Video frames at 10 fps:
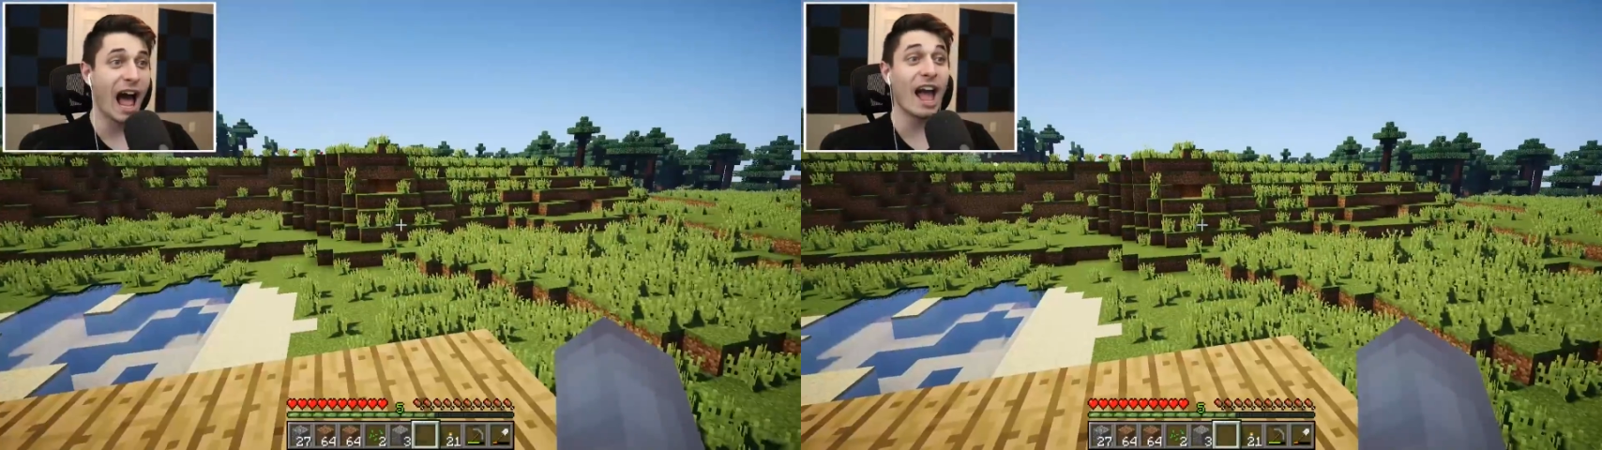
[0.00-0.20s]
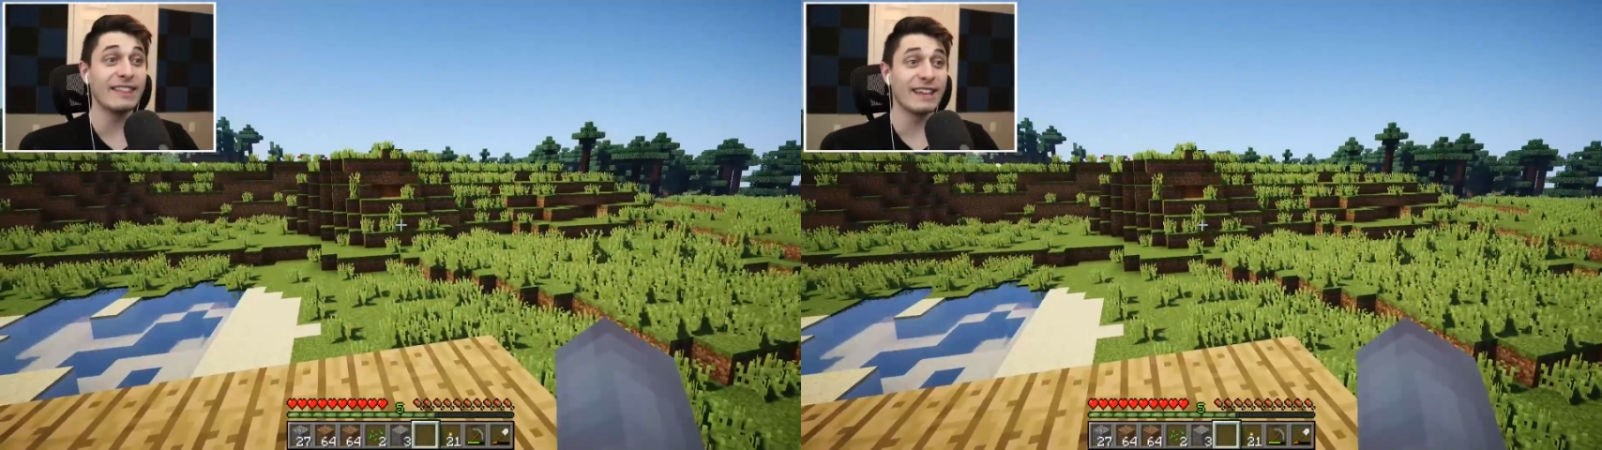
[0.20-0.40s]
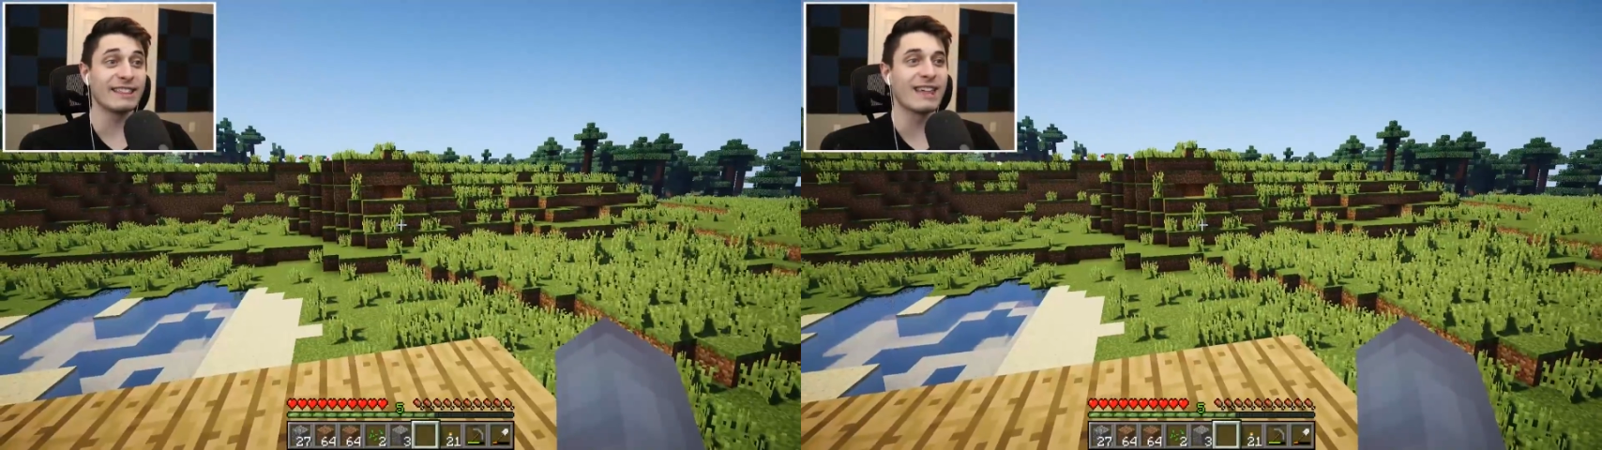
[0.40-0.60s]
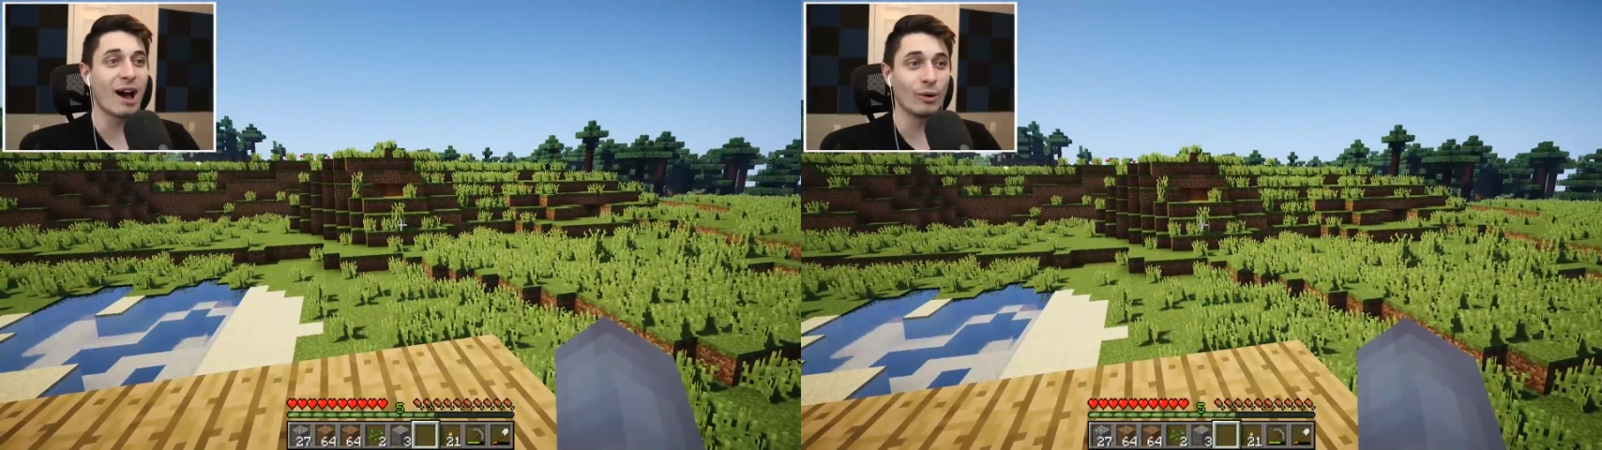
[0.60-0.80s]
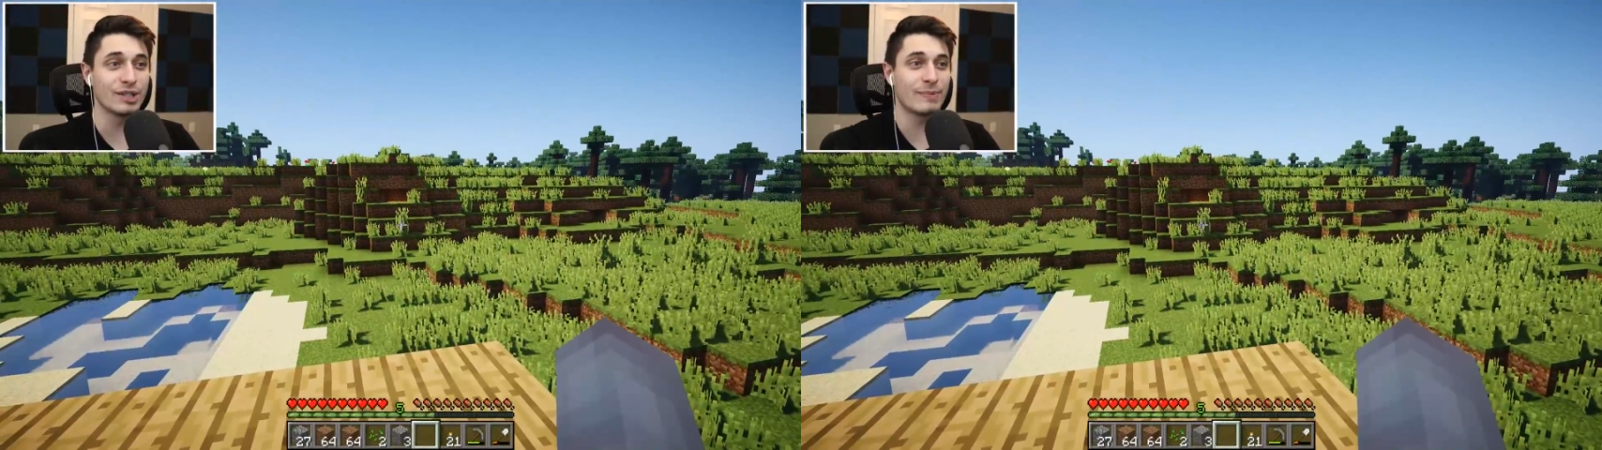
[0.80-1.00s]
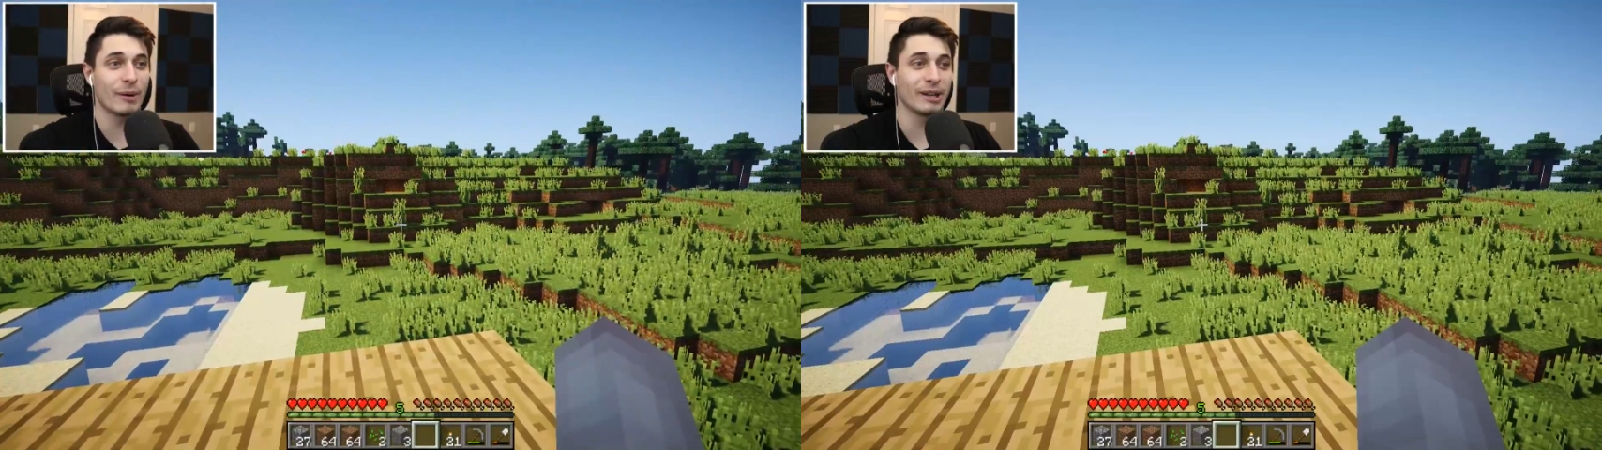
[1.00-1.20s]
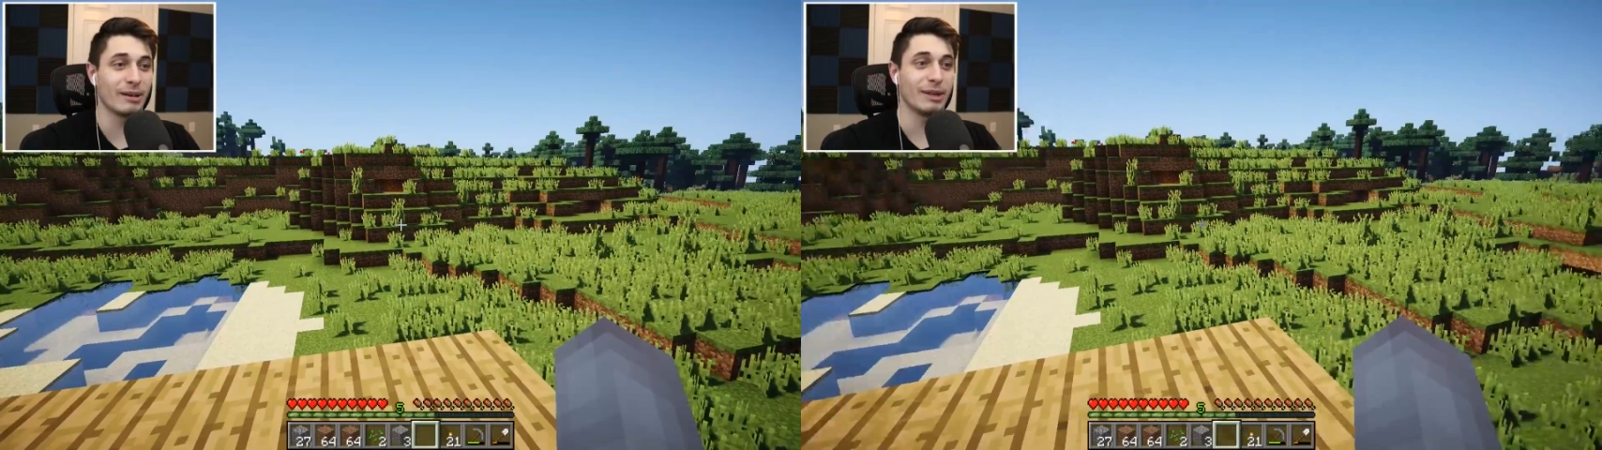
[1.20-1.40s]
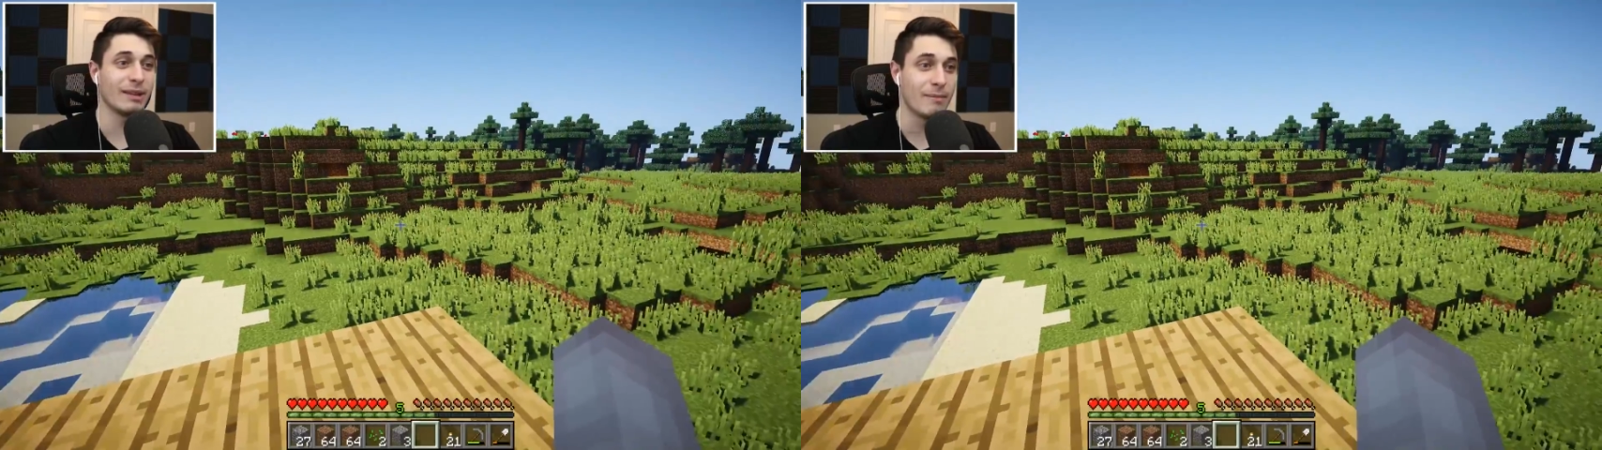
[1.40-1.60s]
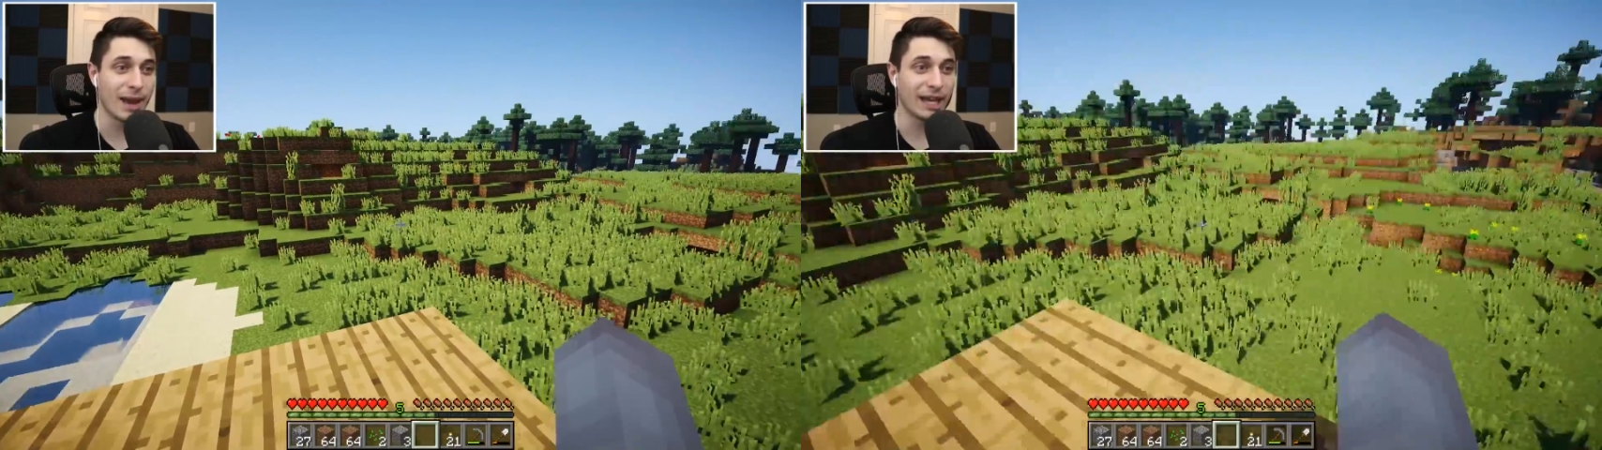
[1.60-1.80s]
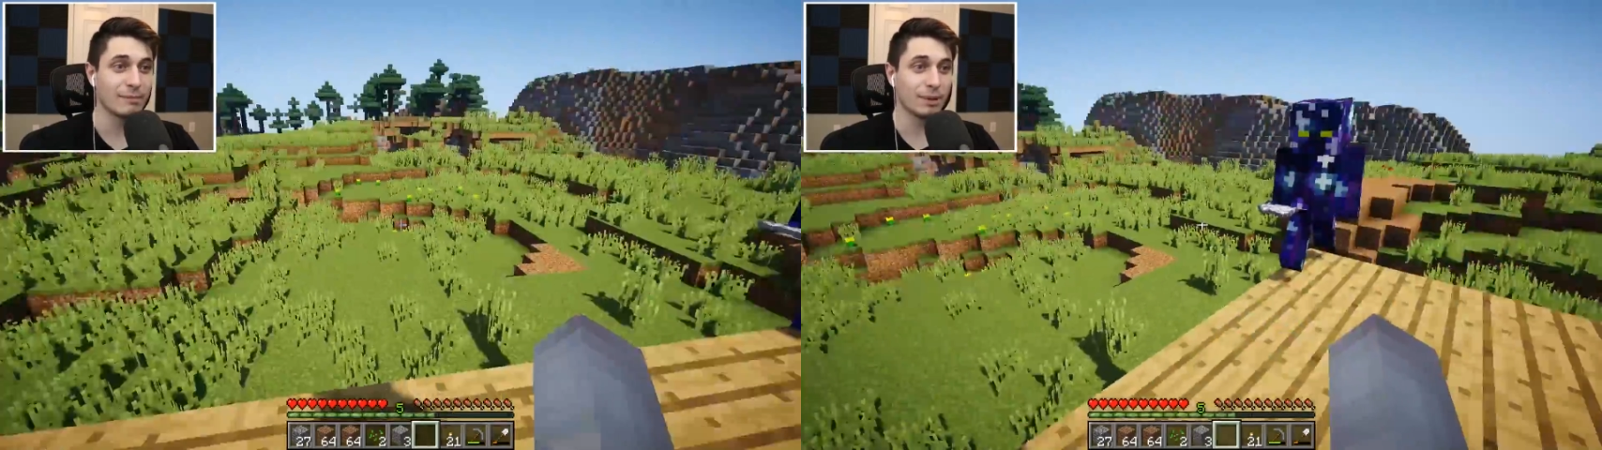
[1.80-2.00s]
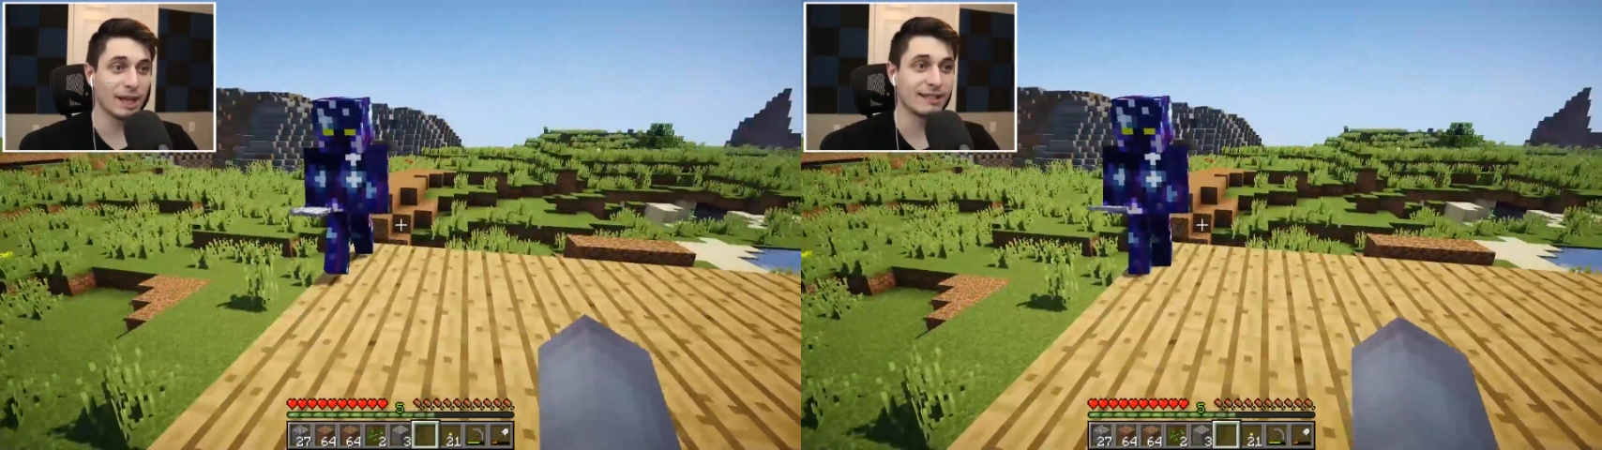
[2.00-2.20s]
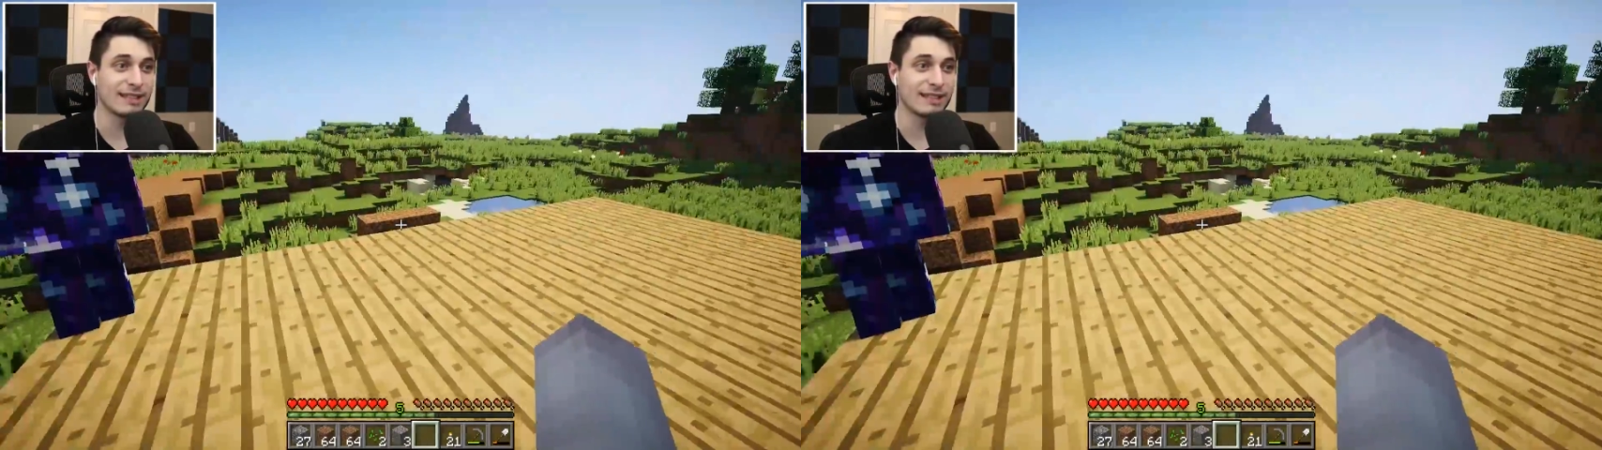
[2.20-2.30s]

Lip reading: I think that one's probably gonna be the main place